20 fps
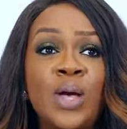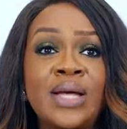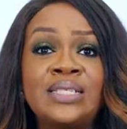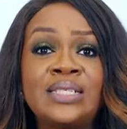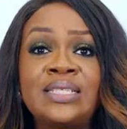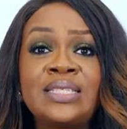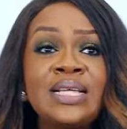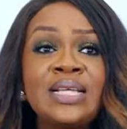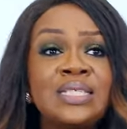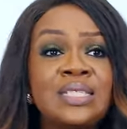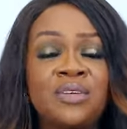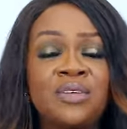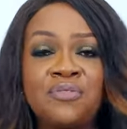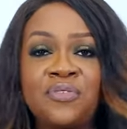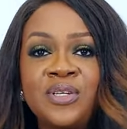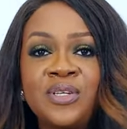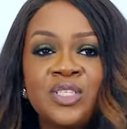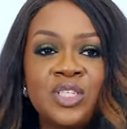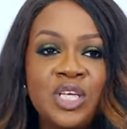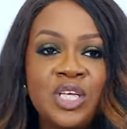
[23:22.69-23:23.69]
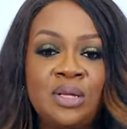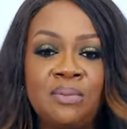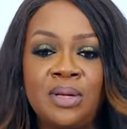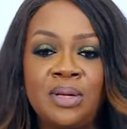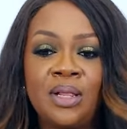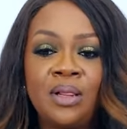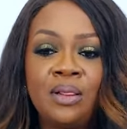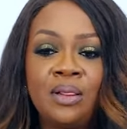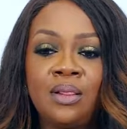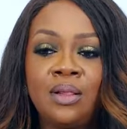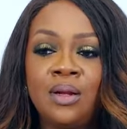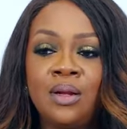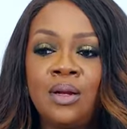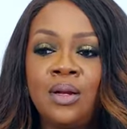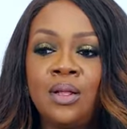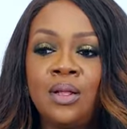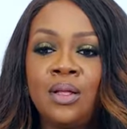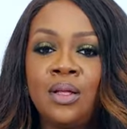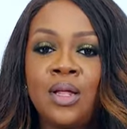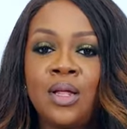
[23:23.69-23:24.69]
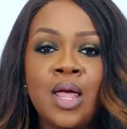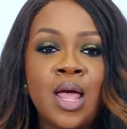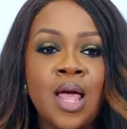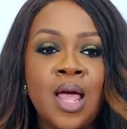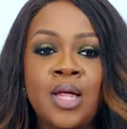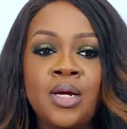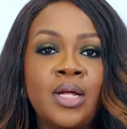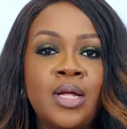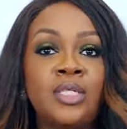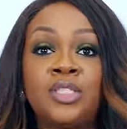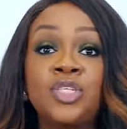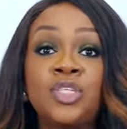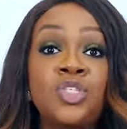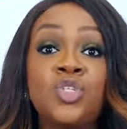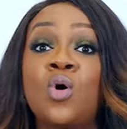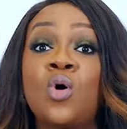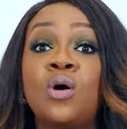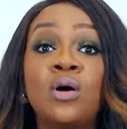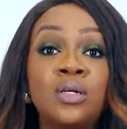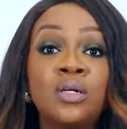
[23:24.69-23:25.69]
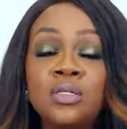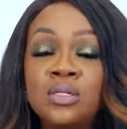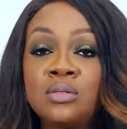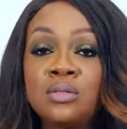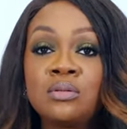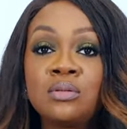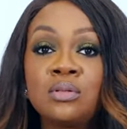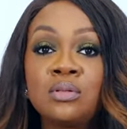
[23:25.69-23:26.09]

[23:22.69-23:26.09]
I sent the first email and I just talked.